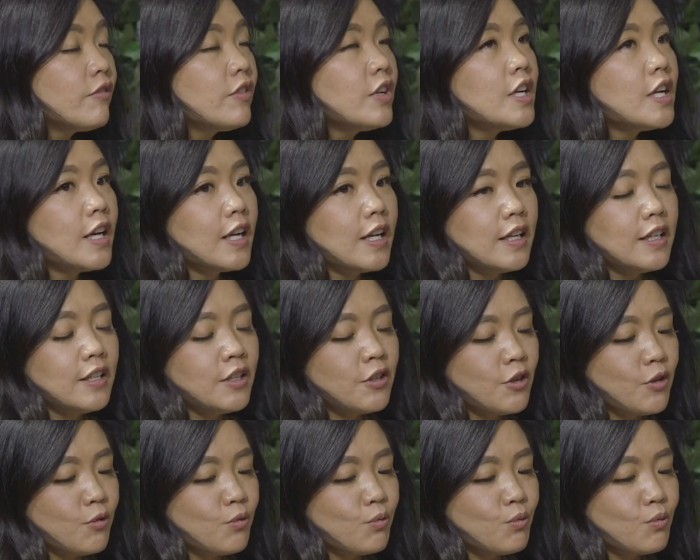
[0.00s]
And every night,
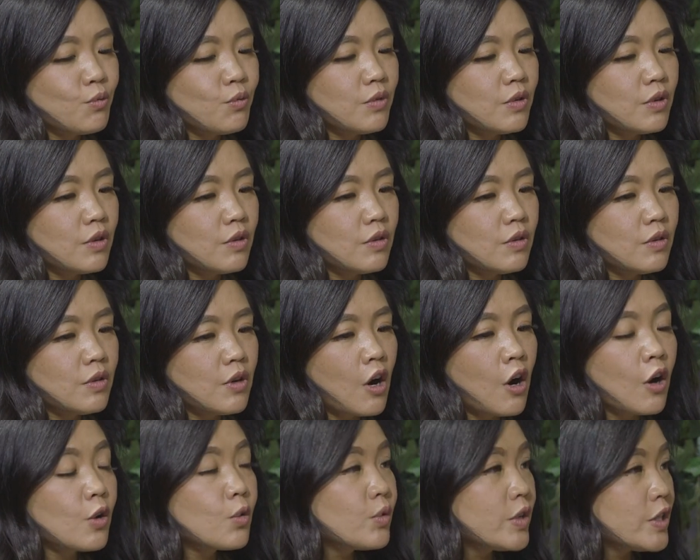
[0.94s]

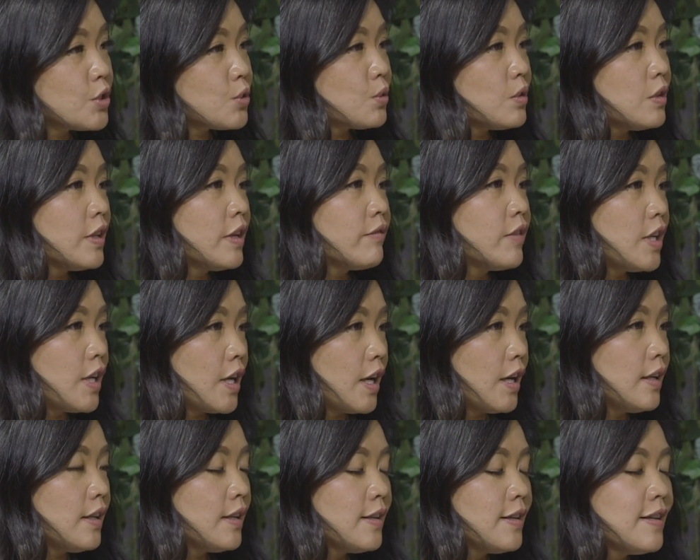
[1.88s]
our ritual every
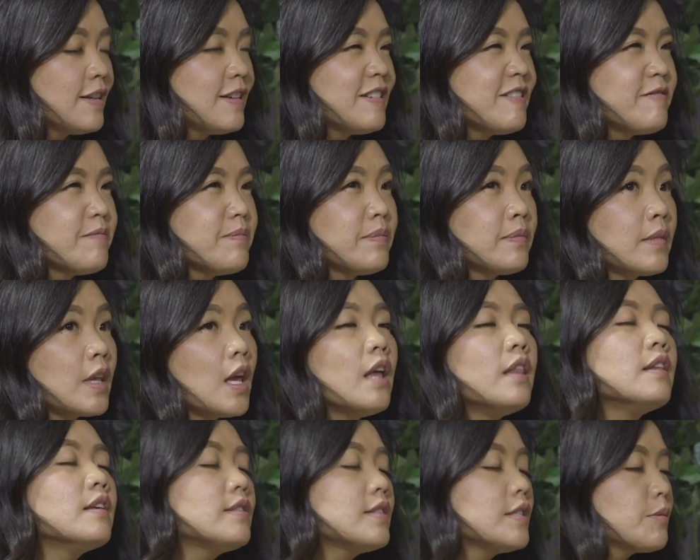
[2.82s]
night,
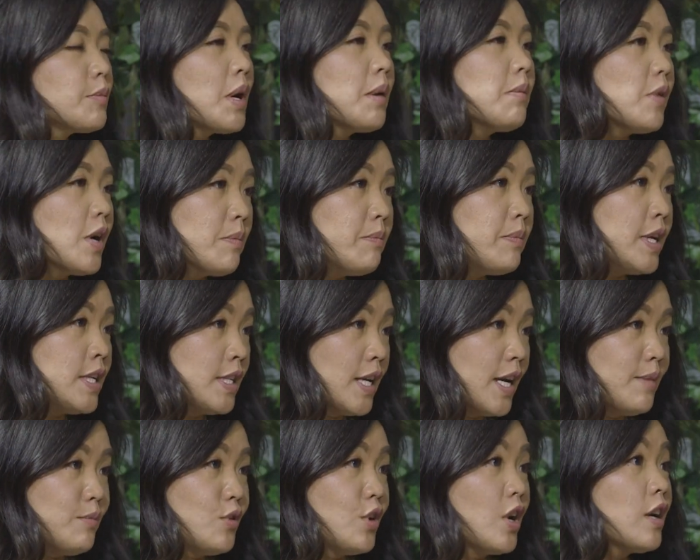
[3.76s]
and this is probably why
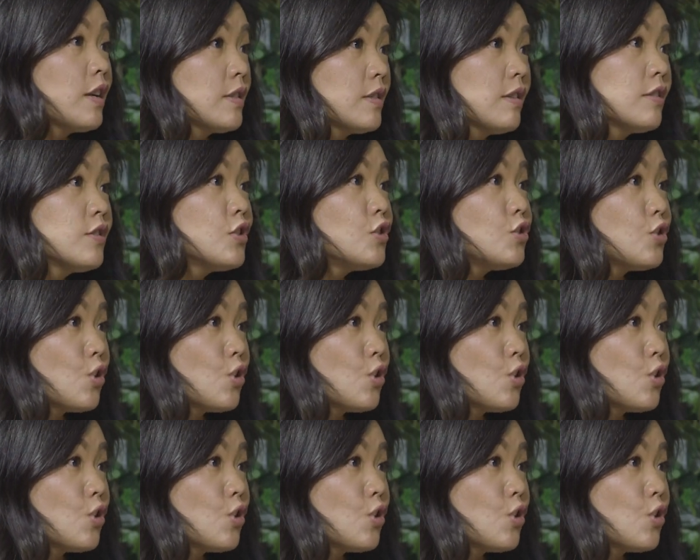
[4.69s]
bedtime drags